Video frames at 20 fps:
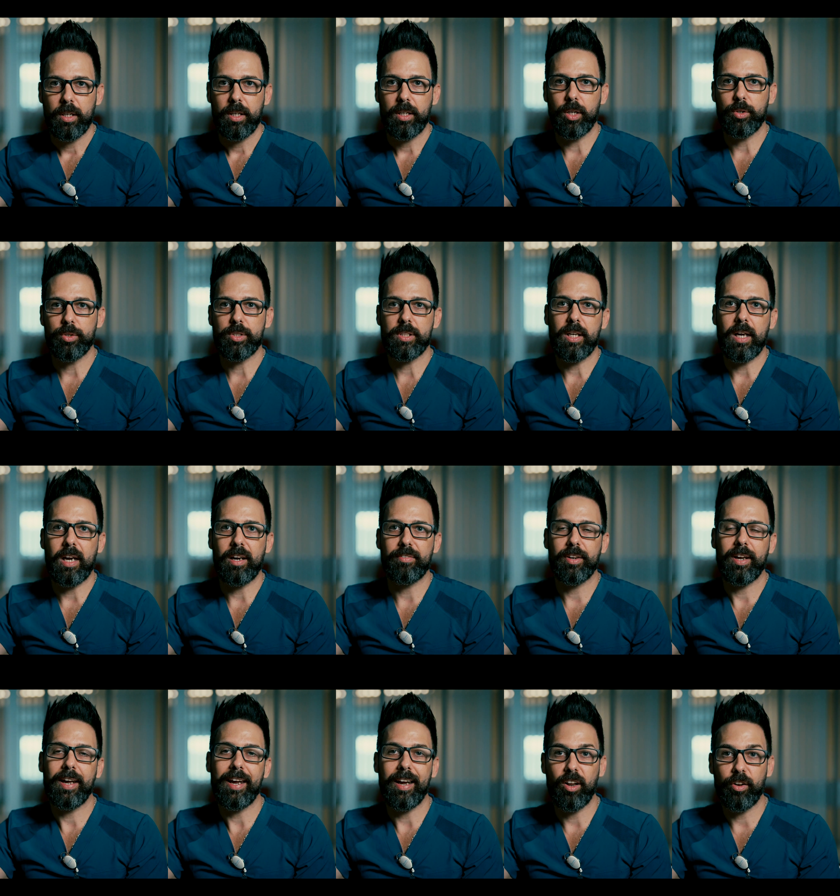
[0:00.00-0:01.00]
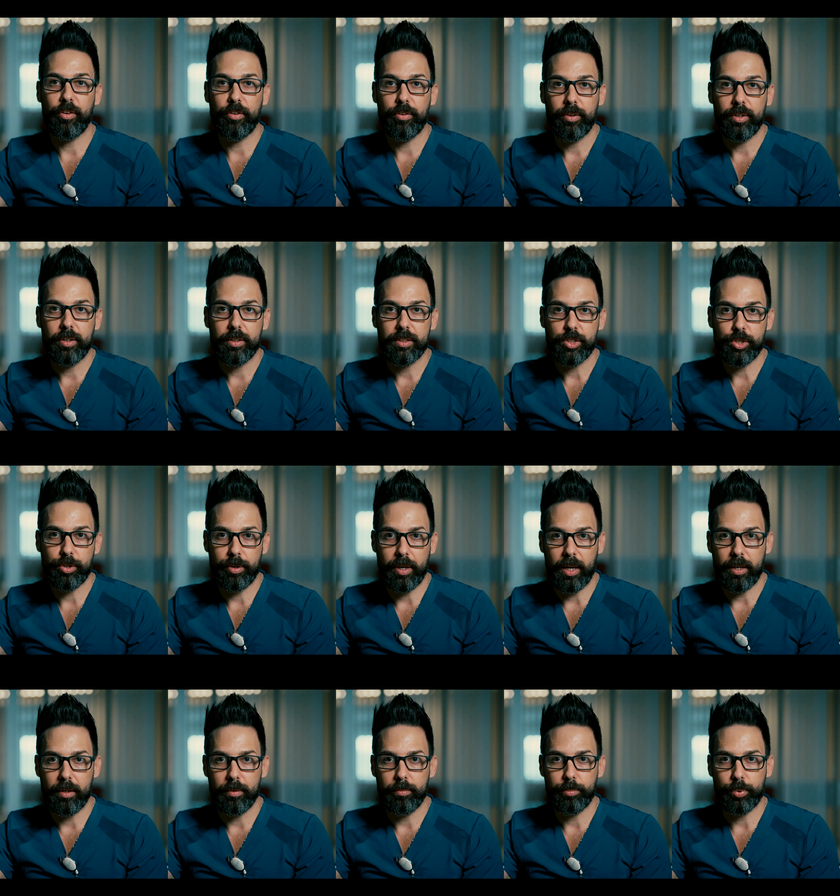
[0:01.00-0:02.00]
EOC have a
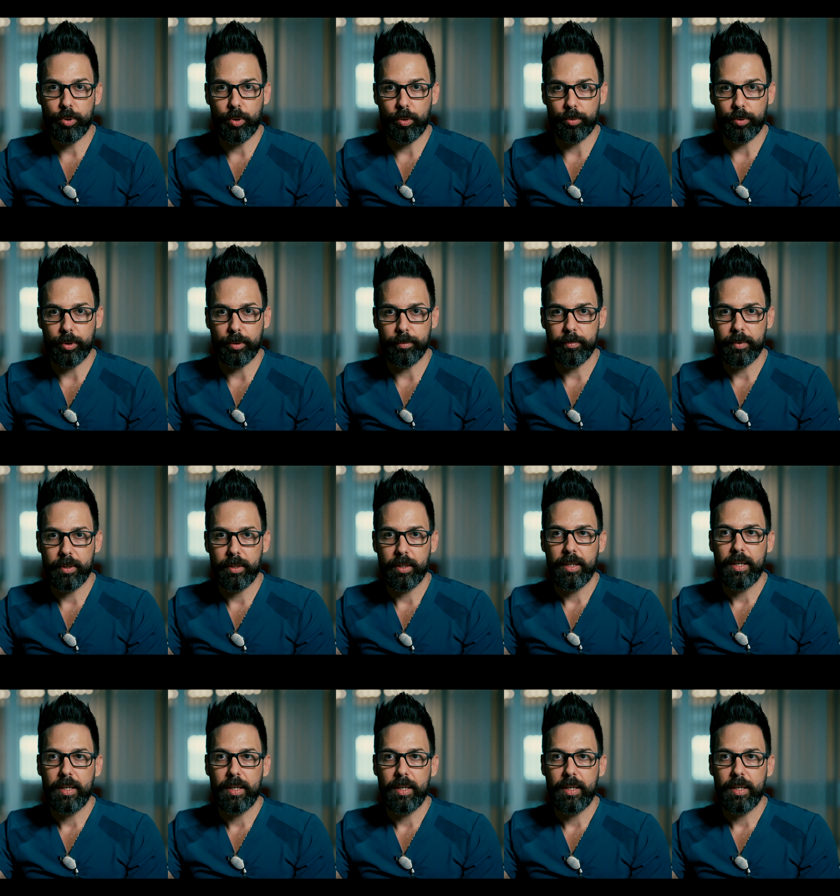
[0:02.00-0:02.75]
HealthTrain program,